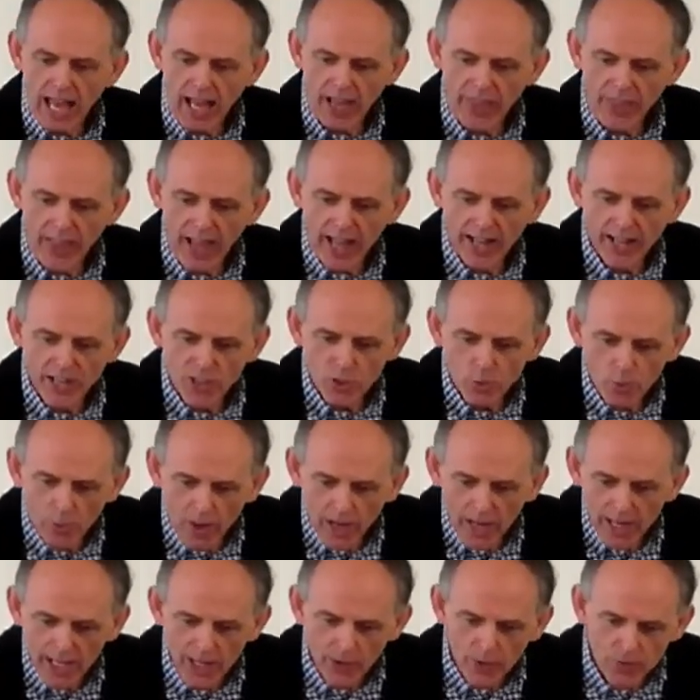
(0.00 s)
And that is
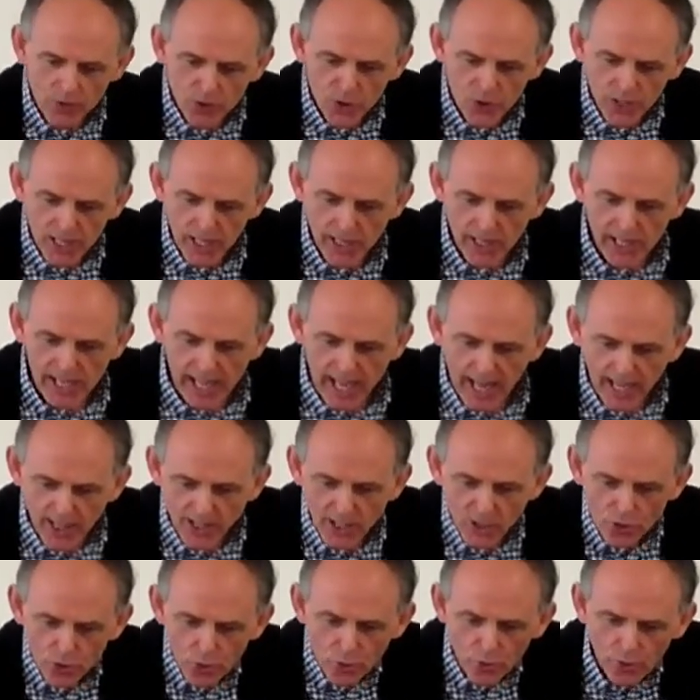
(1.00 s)
why, on seeing the
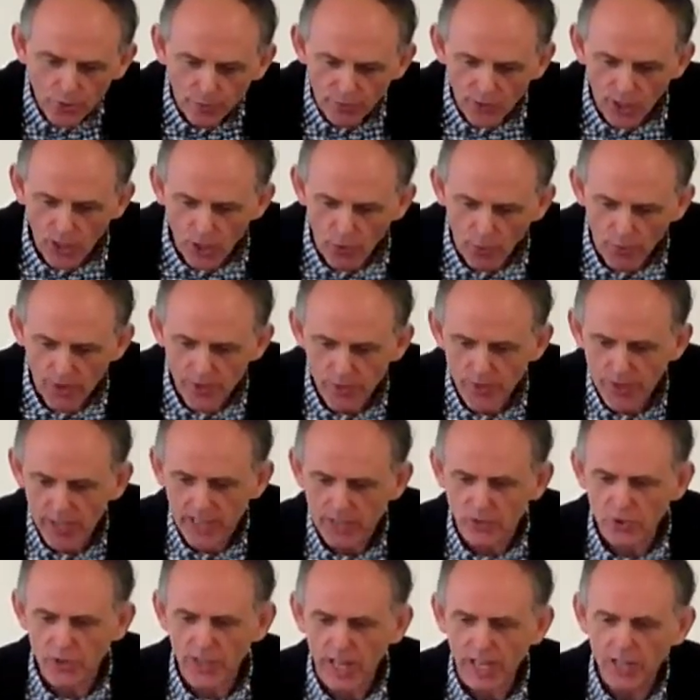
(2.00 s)
attitude of the
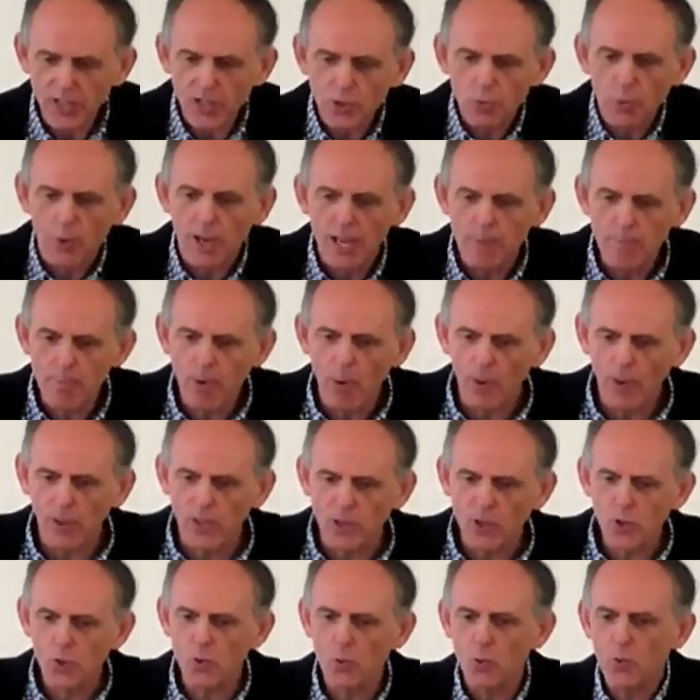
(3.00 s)
Corinthians, that is why Paul
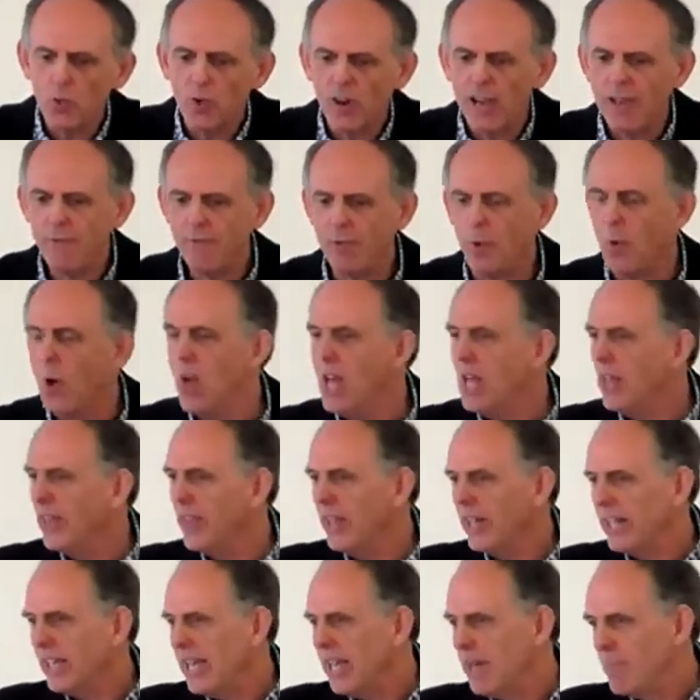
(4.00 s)
is so grateful
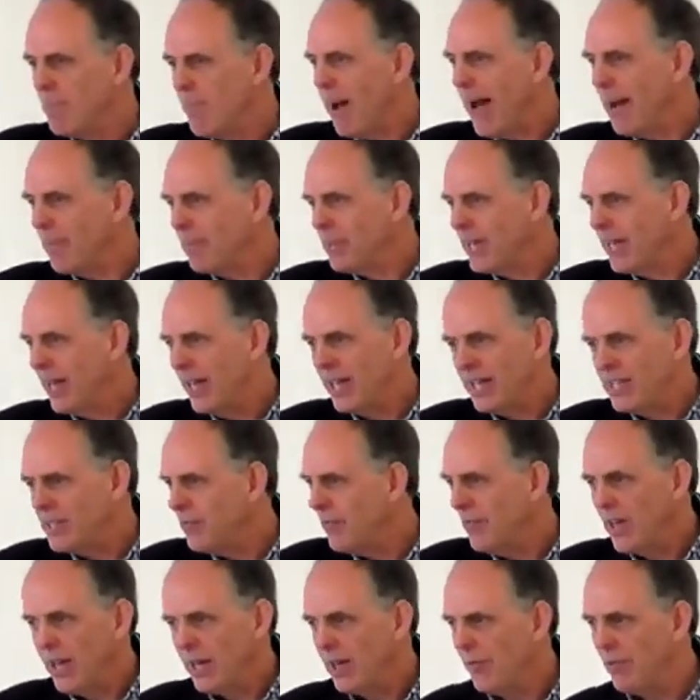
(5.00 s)
that he had baptized
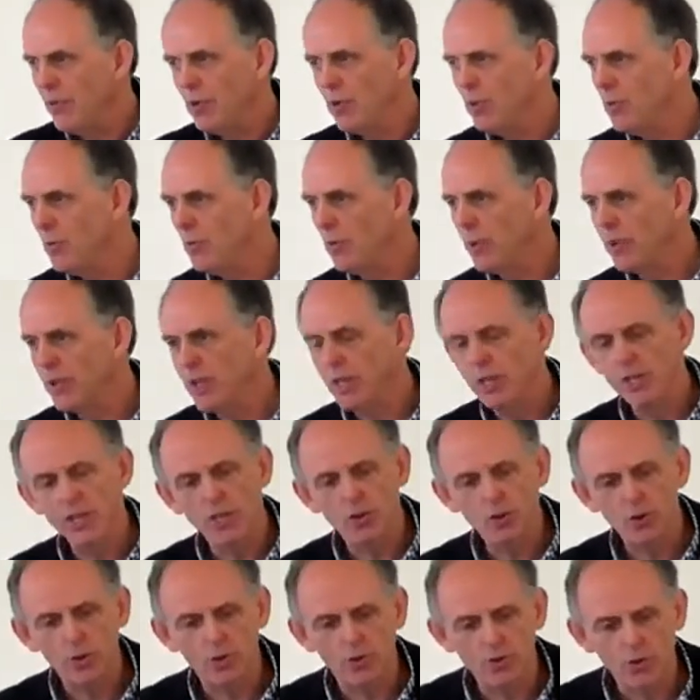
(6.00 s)
very few within the
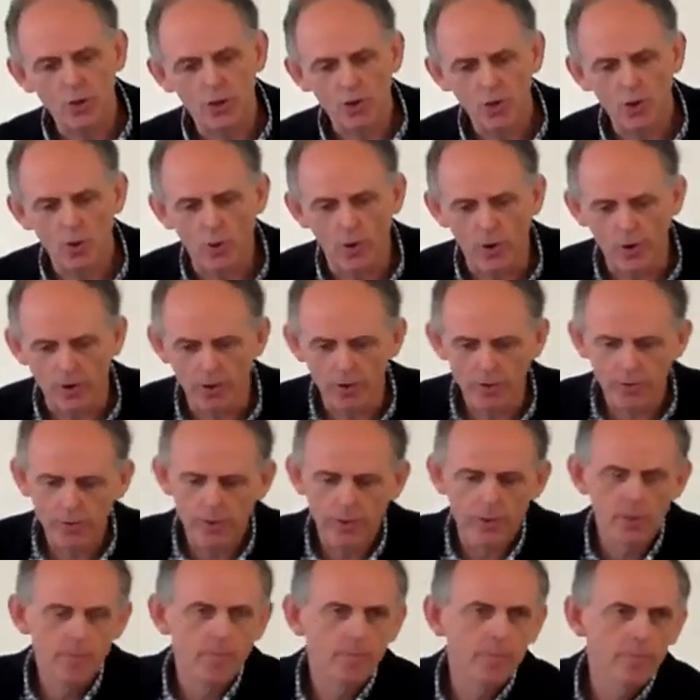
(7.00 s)
church at Corinth.